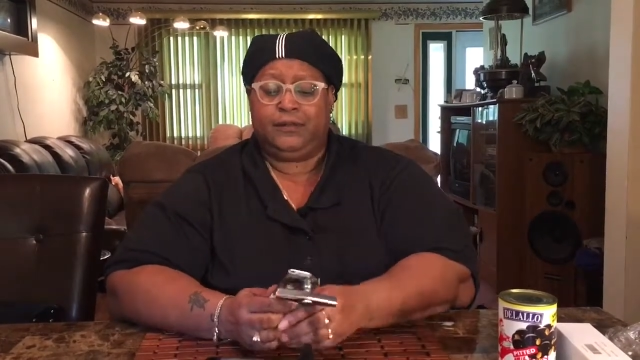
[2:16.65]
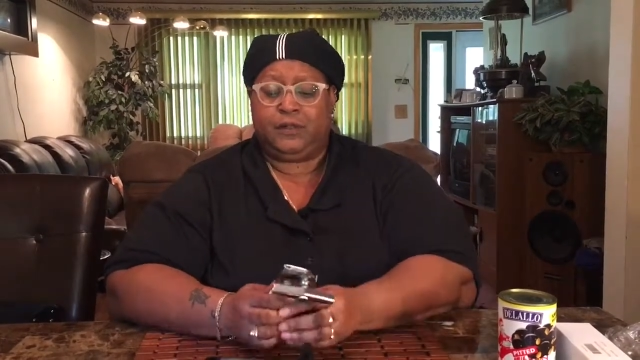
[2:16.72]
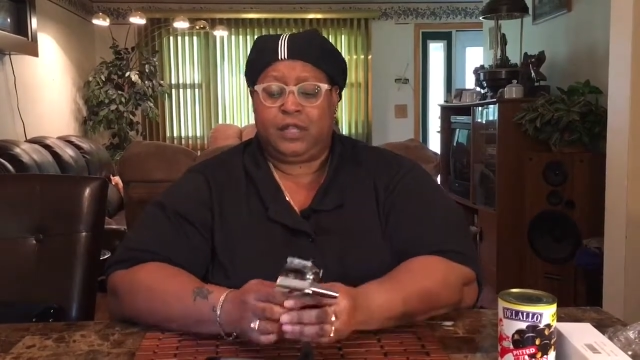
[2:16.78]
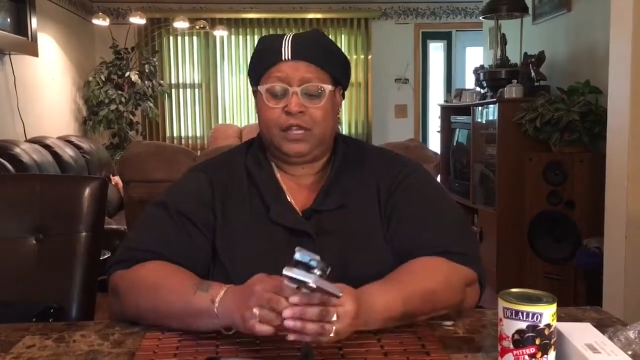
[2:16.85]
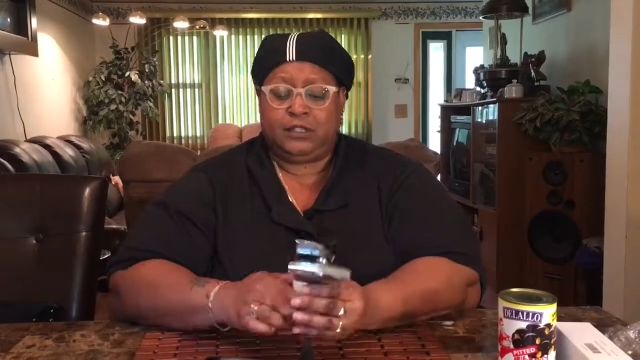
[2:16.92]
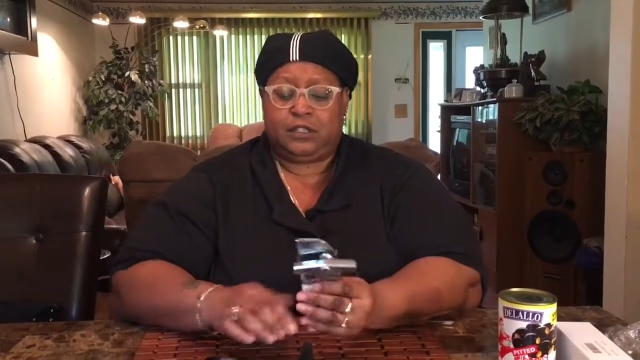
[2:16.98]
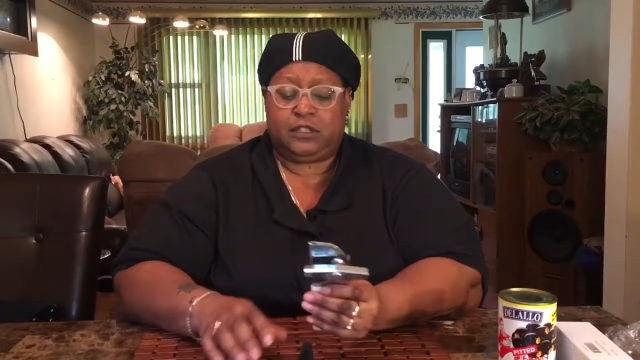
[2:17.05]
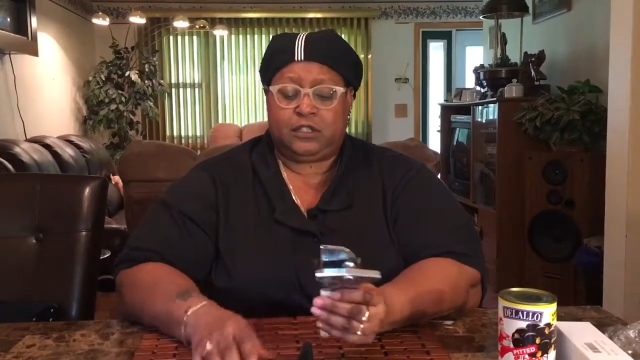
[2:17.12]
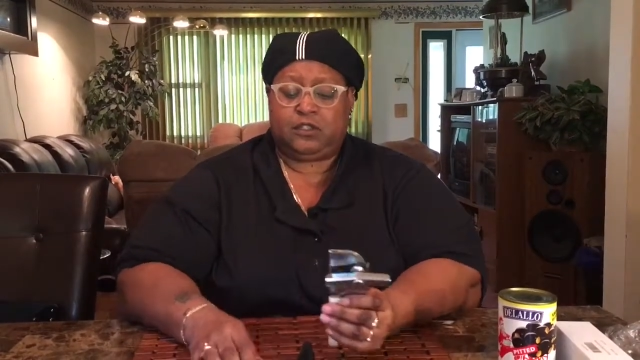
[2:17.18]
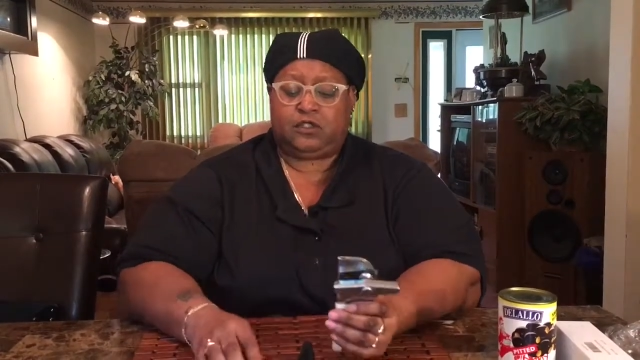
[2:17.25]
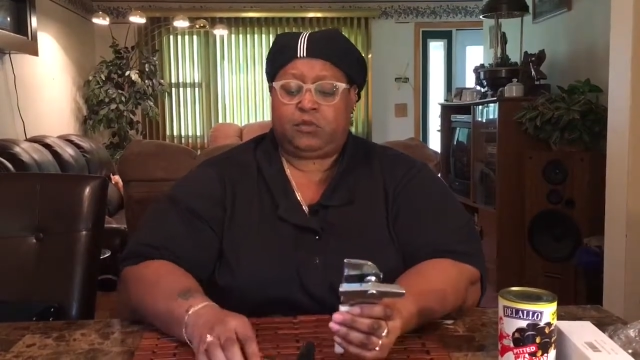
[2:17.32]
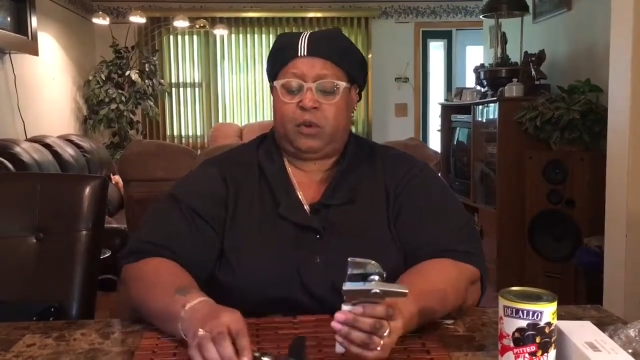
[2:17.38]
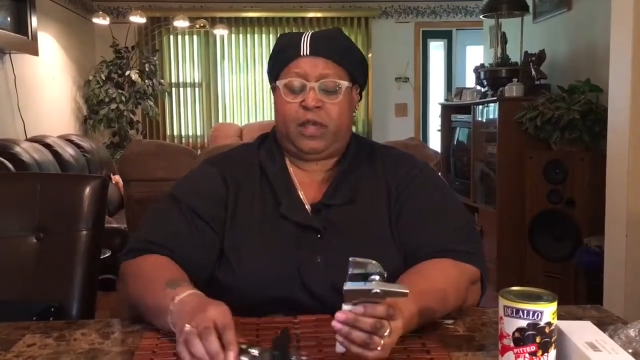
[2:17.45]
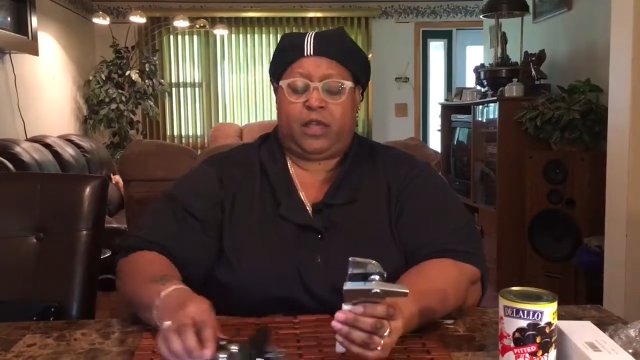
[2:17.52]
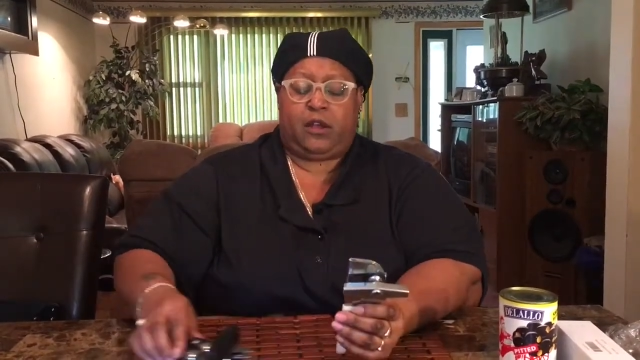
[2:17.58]
This is a
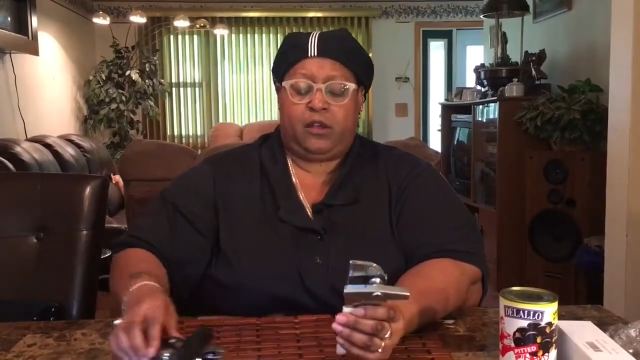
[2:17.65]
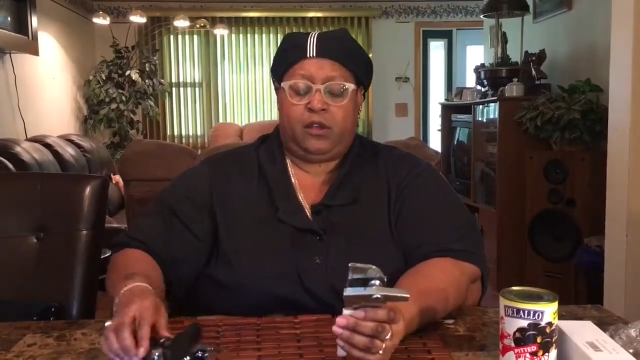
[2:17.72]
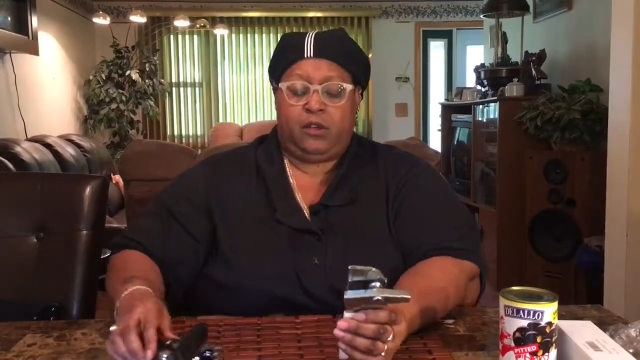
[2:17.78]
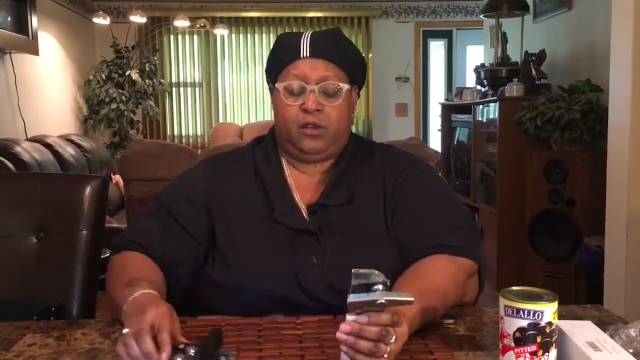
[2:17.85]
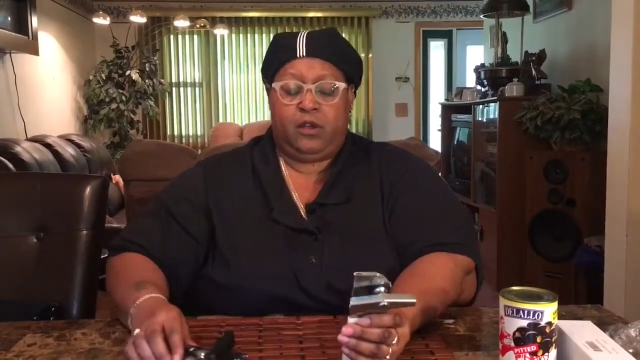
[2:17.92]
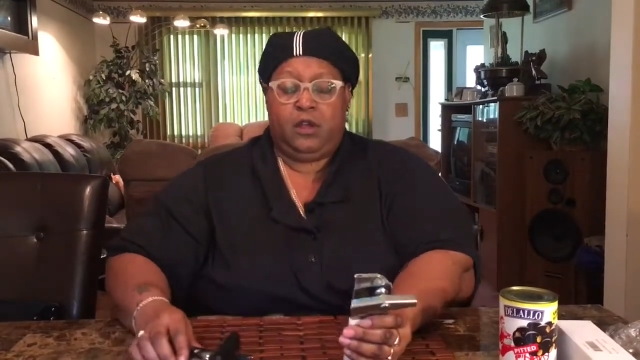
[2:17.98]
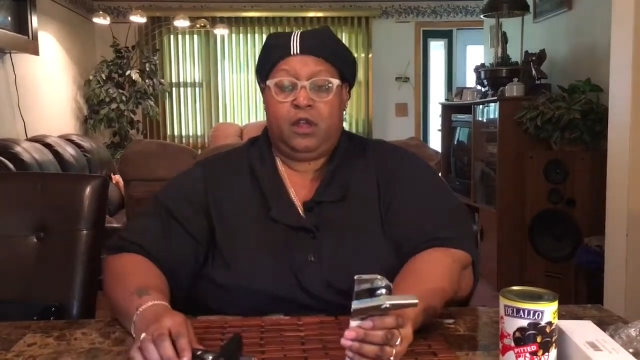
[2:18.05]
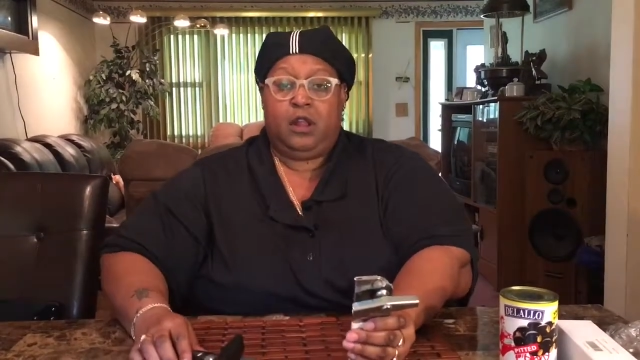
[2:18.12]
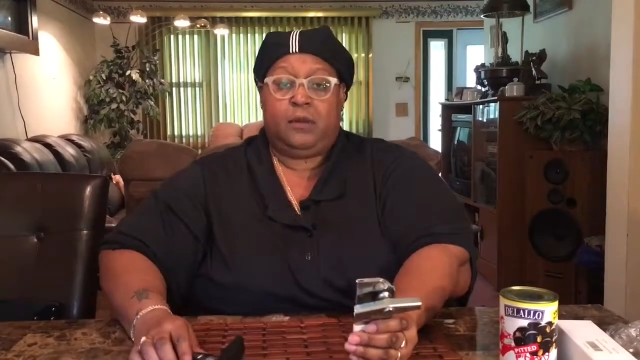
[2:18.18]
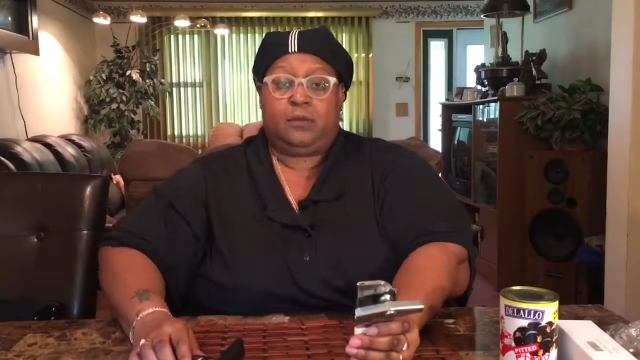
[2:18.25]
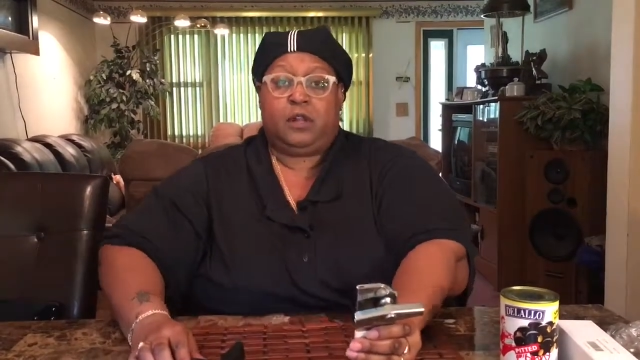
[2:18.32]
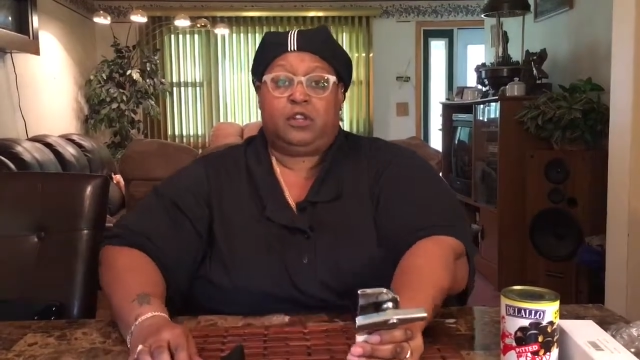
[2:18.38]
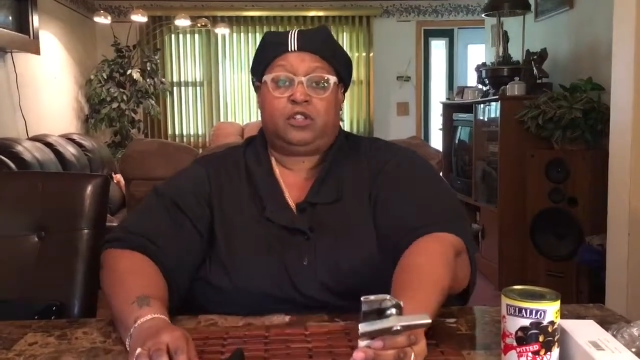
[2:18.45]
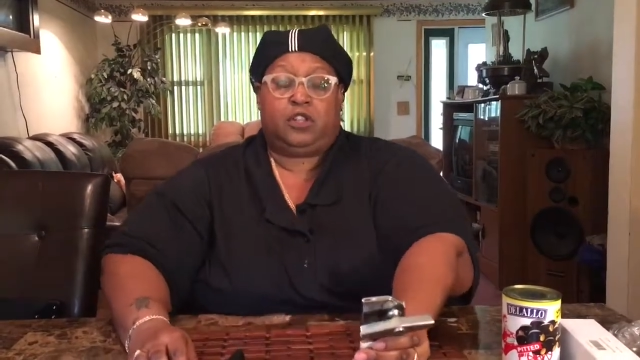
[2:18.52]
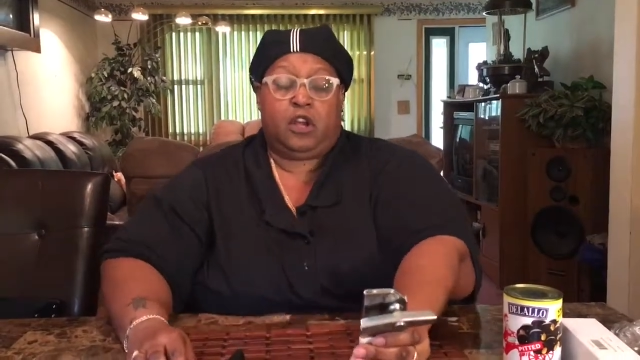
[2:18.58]
swinger. I'm
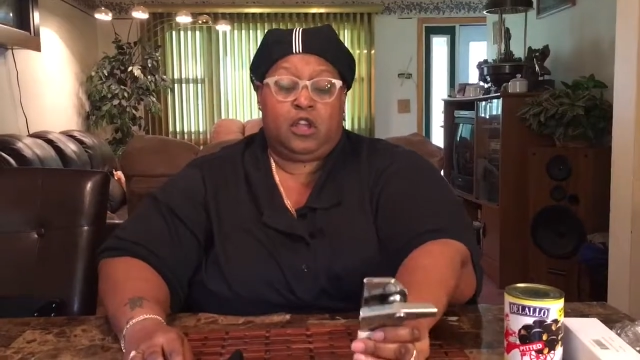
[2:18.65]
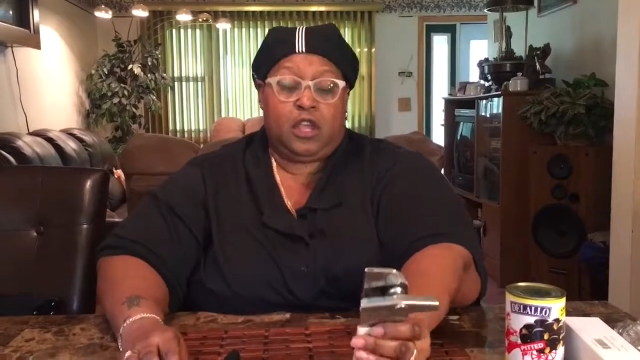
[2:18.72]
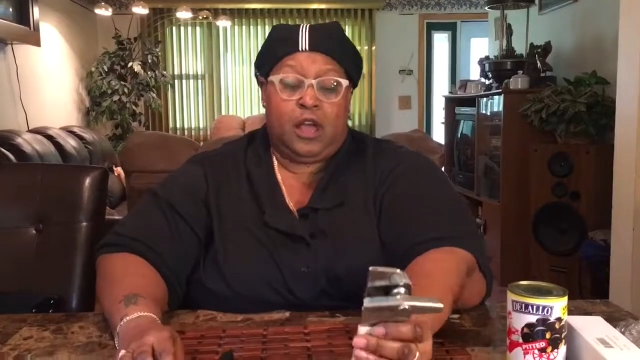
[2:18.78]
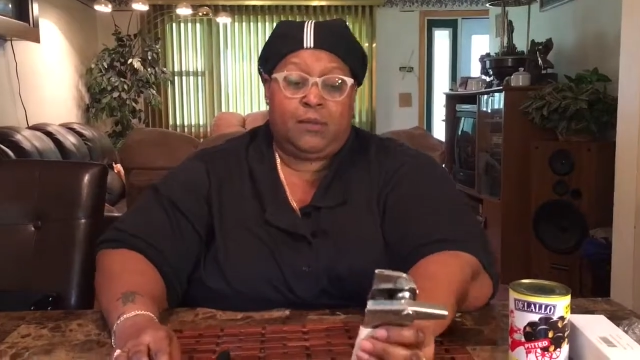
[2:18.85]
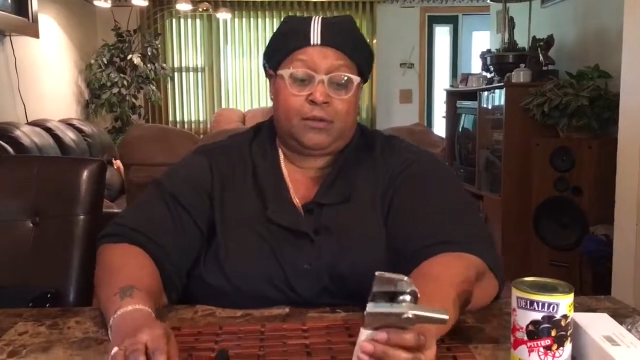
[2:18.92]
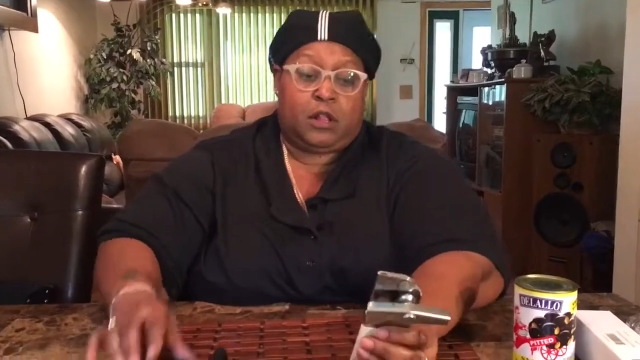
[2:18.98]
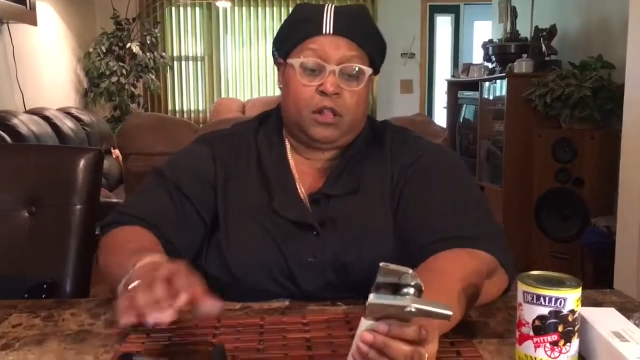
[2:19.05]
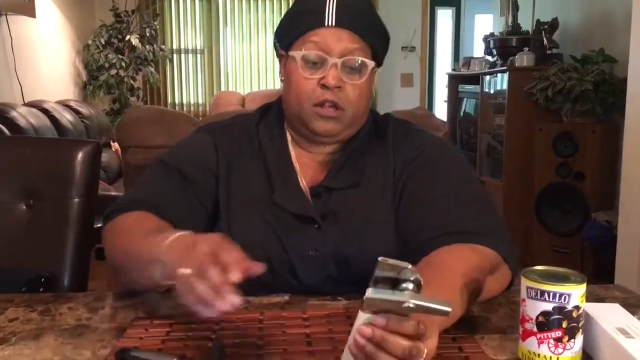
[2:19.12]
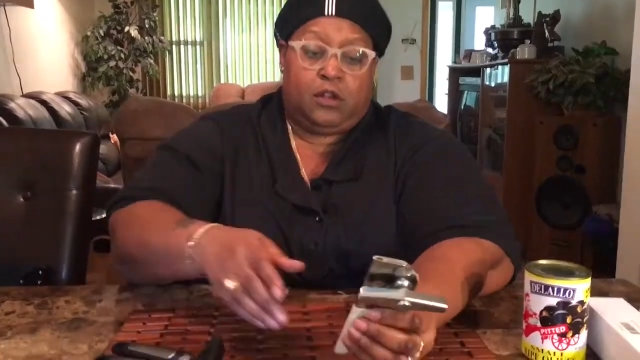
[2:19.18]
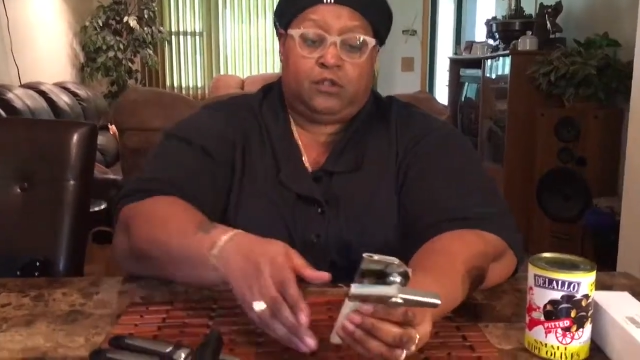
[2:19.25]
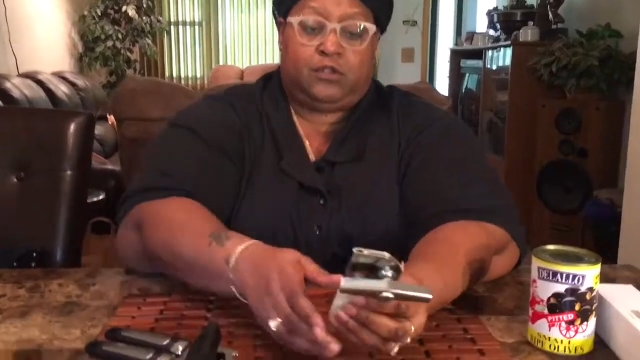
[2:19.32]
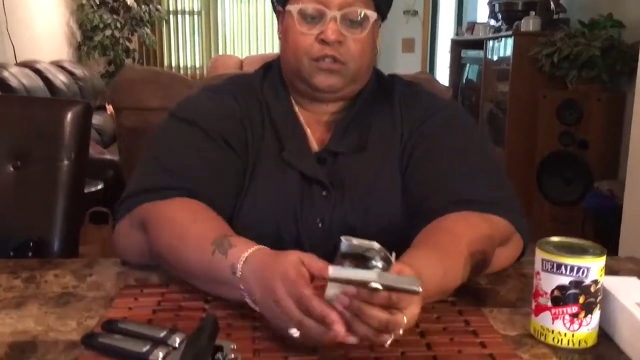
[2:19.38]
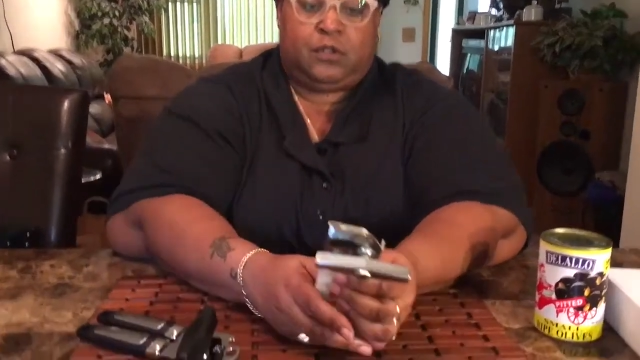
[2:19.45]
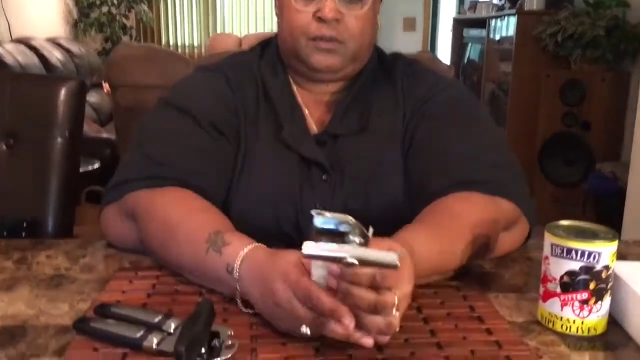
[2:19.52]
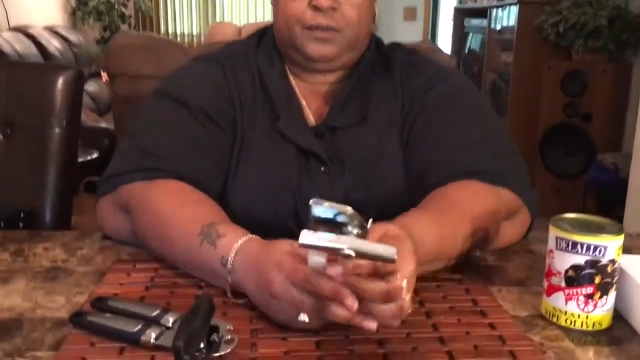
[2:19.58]
going to show you up
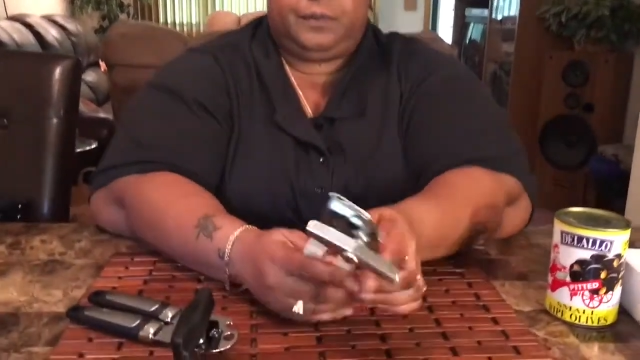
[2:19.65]
close.